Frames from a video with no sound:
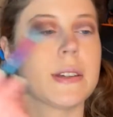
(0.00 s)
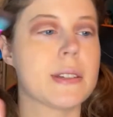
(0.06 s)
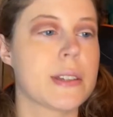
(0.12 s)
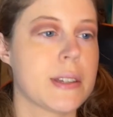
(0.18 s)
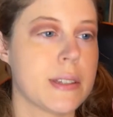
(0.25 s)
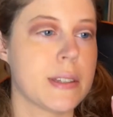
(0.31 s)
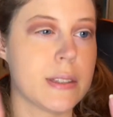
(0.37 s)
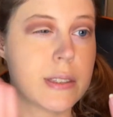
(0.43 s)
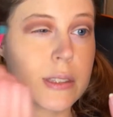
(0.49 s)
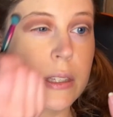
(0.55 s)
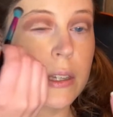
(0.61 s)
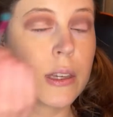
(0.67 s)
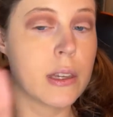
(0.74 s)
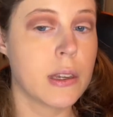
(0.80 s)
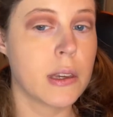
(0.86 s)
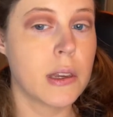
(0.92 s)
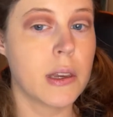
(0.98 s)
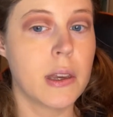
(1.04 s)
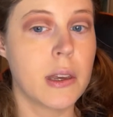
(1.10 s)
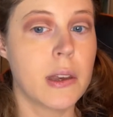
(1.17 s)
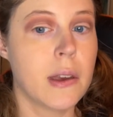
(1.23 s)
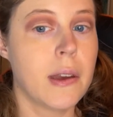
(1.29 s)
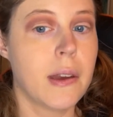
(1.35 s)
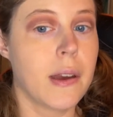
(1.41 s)
because
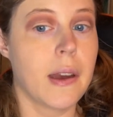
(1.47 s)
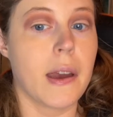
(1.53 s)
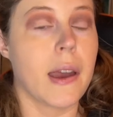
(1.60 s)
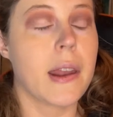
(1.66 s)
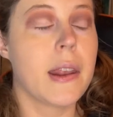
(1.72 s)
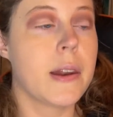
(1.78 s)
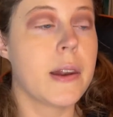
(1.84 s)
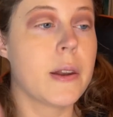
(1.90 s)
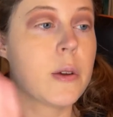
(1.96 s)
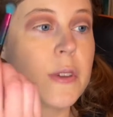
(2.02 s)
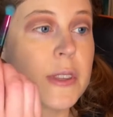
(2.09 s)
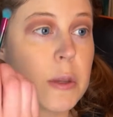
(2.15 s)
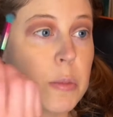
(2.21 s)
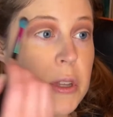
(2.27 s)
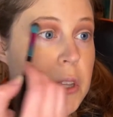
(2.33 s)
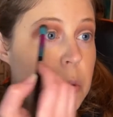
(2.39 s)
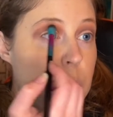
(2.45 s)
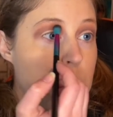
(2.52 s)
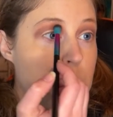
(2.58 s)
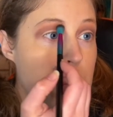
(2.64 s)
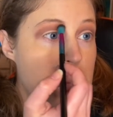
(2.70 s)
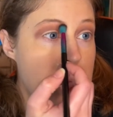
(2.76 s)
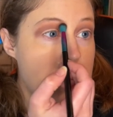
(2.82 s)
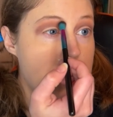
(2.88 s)
I didn't know if anybody would
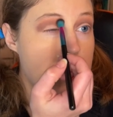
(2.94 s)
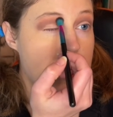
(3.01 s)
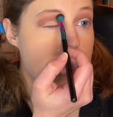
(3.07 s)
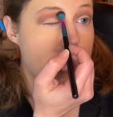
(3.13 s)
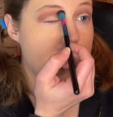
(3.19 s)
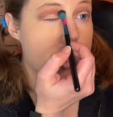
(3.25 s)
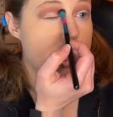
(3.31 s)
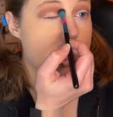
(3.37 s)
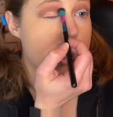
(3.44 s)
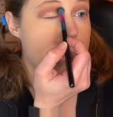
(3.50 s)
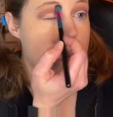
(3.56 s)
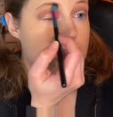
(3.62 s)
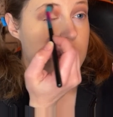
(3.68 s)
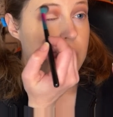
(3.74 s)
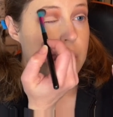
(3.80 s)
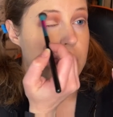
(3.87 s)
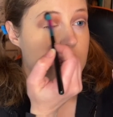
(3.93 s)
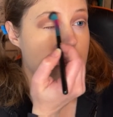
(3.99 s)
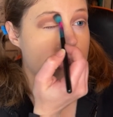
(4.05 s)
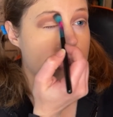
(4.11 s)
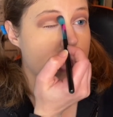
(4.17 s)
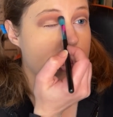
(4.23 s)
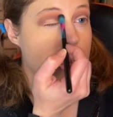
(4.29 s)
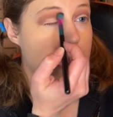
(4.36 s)
be interested
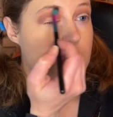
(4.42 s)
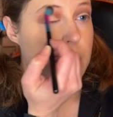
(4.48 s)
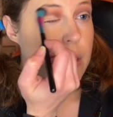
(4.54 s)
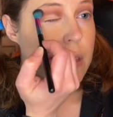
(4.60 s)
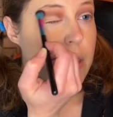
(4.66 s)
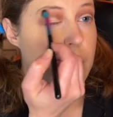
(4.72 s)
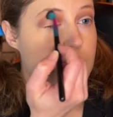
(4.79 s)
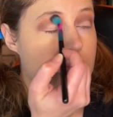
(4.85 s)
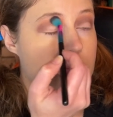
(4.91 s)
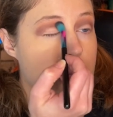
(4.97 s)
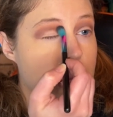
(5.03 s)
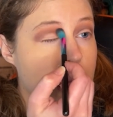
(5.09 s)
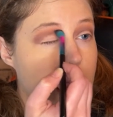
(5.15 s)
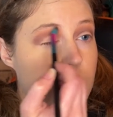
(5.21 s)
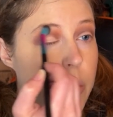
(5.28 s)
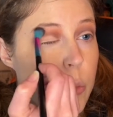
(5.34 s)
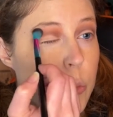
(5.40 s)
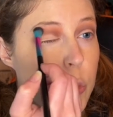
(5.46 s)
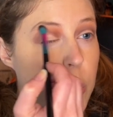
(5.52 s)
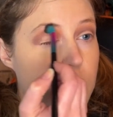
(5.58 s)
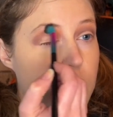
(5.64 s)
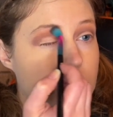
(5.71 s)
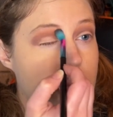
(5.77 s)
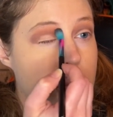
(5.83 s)
in anything like that,
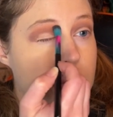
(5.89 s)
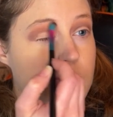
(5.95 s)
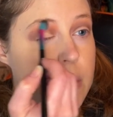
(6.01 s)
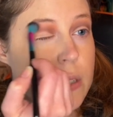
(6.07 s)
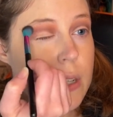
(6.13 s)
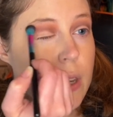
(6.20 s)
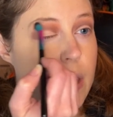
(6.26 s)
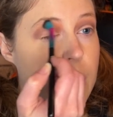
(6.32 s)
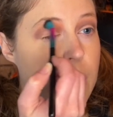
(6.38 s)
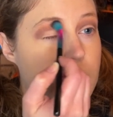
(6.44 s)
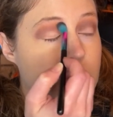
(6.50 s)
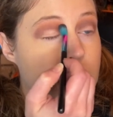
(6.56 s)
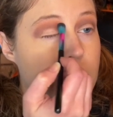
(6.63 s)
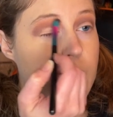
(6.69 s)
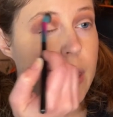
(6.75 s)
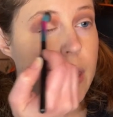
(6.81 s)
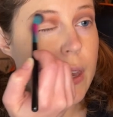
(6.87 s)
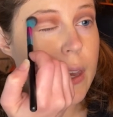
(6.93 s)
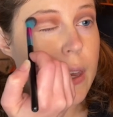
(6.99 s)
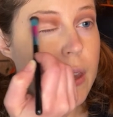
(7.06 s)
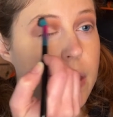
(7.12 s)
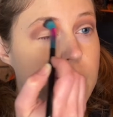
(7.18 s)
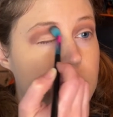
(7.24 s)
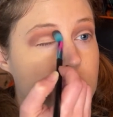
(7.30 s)
but I
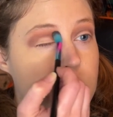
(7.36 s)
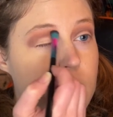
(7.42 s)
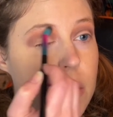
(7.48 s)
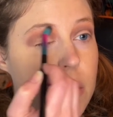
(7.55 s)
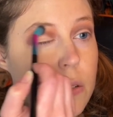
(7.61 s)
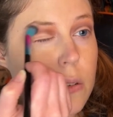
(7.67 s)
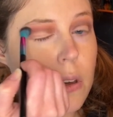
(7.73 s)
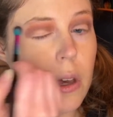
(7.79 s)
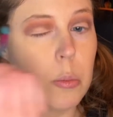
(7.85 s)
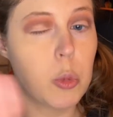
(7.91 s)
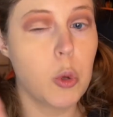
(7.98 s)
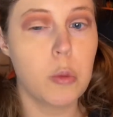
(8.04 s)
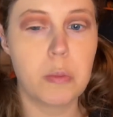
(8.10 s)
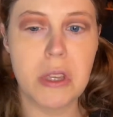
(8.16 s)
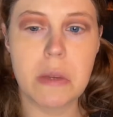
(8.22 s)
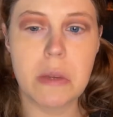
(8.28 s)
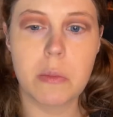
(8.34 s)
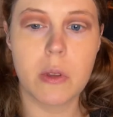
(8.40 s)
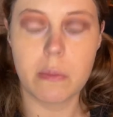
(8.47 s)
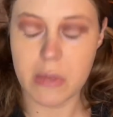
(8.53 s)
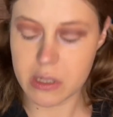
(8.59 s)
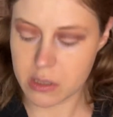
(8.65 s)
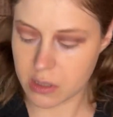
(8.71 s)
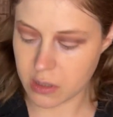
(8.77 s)
had a couple people
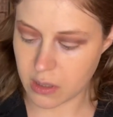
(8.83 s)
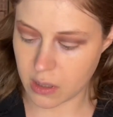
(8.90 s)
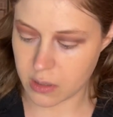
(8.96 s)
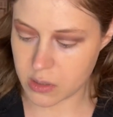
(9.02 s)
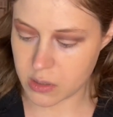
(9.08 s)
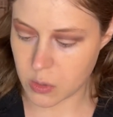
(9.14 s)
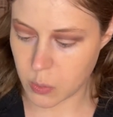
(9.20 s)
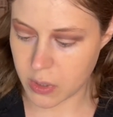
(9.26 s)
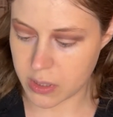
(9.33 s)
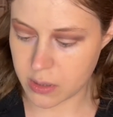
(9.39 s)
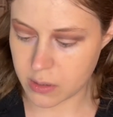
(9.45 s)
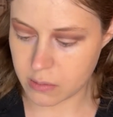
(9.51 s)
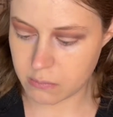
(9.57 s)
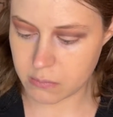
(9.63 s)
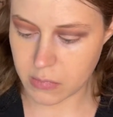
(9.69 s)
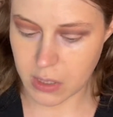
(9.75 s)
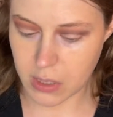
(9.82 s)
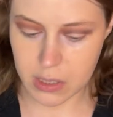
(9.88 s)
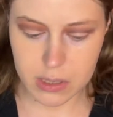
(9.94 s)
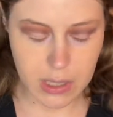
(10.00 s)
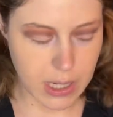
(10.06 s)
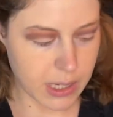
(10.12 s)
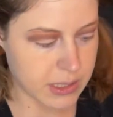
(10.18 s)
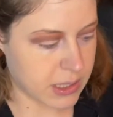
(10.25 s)
mention it on Twitter, like
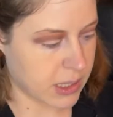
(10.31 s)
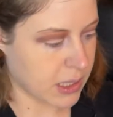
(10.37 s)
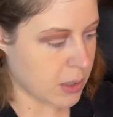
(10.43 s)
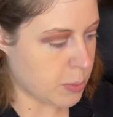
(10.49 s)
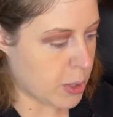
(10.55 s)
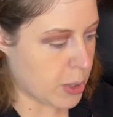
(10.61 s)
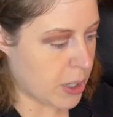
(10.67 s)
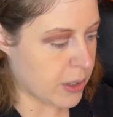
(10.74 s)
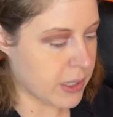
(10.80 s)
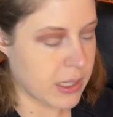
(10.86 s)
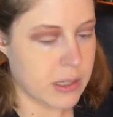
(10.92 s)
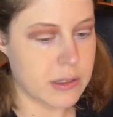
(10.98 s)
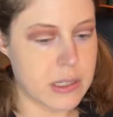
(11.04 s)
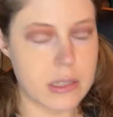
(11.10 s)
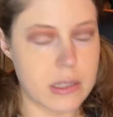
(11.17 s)
asking about it.